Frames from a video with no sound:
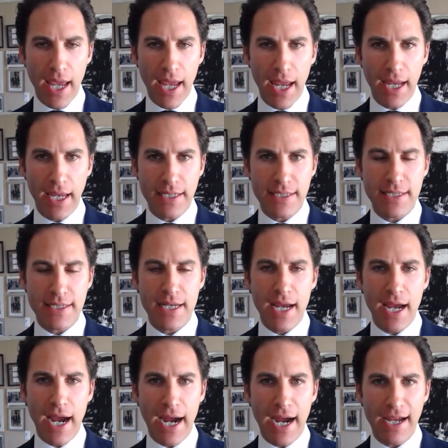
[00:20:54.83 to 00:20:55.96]
And
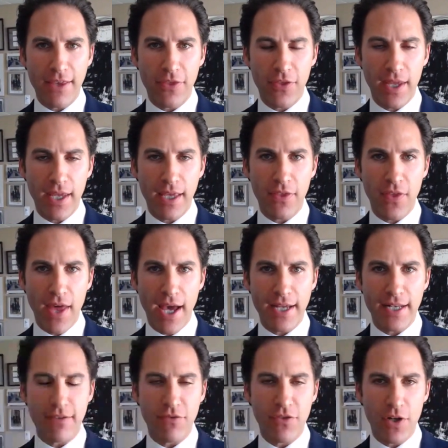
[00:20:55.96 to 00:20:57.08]
I think
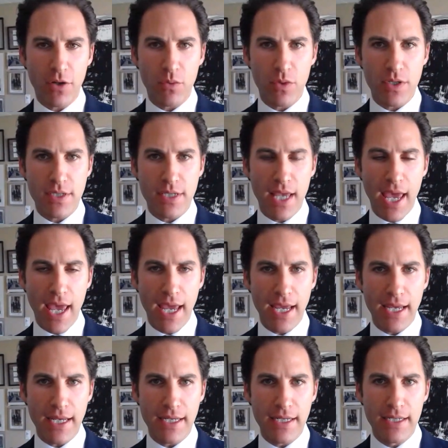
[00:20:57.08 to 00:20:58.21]
that if there was
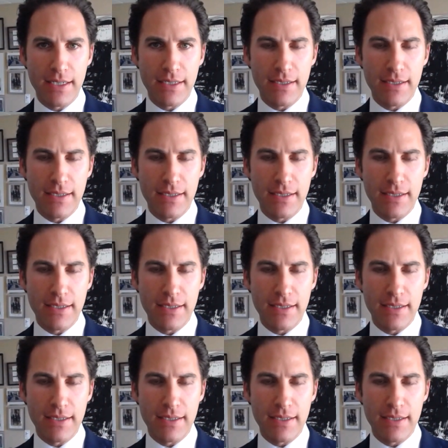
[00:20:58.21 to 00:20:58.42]
a